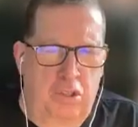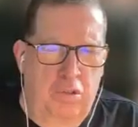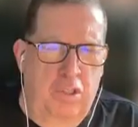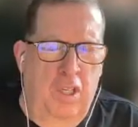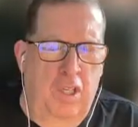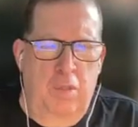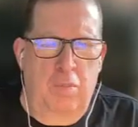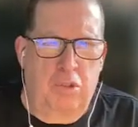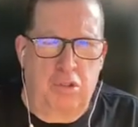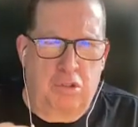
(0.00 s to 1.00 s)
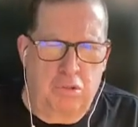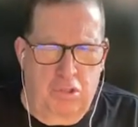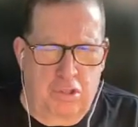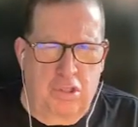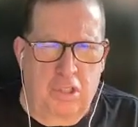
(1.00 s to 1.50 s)
you came to
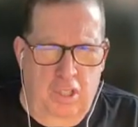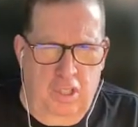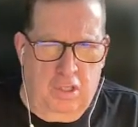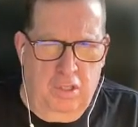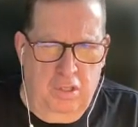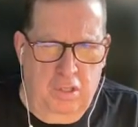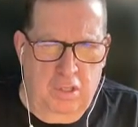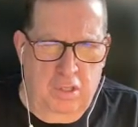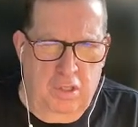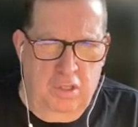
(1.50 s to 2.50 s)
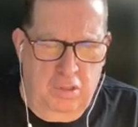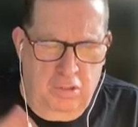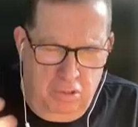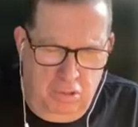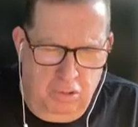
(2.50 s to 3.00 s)
Georgia Tech
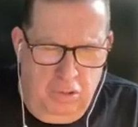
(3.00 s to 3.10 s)
till